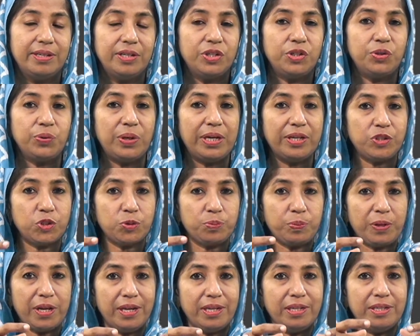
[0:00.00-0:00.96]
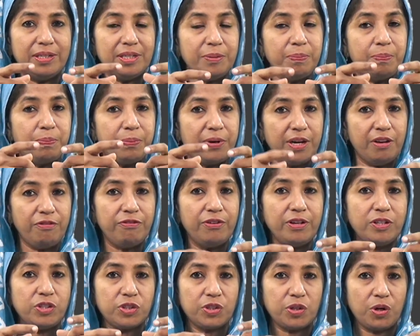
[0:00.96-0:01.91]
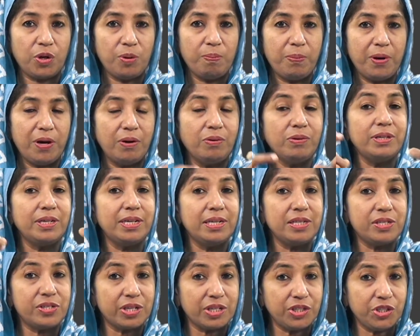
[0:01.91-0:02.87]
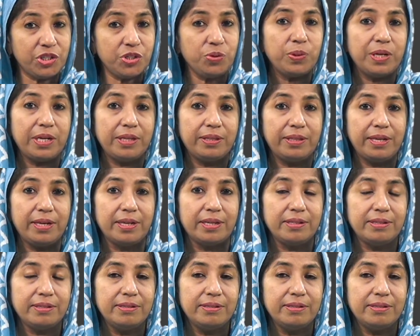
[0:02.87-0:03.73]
to expand a prefixed compound in such a way that